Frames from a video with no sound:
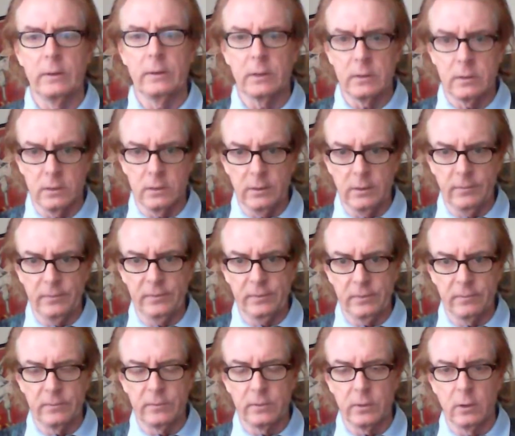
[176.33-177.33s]
The cliffs
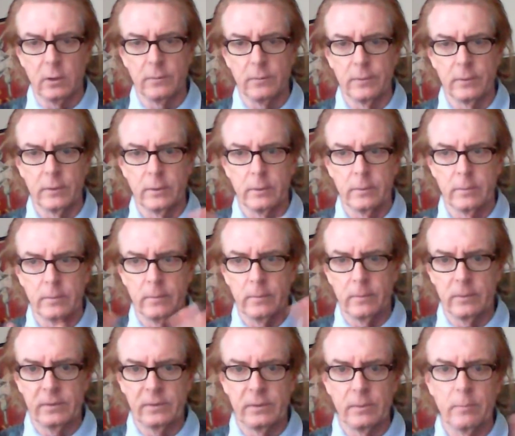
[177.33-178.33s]
of Dover,
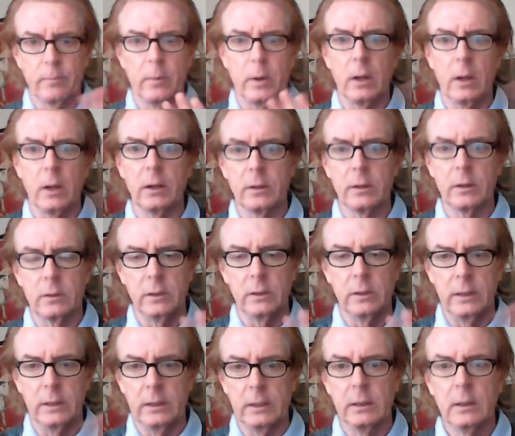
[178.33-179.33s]

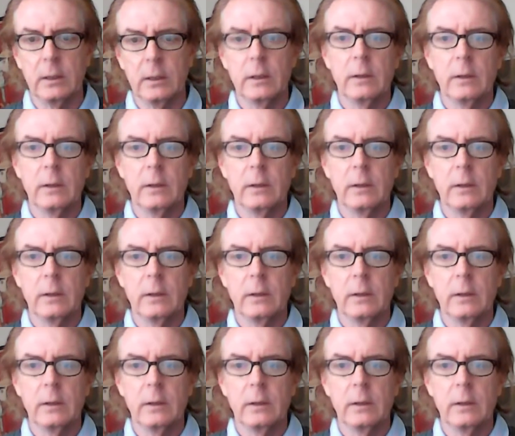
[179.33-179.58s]
symbolically,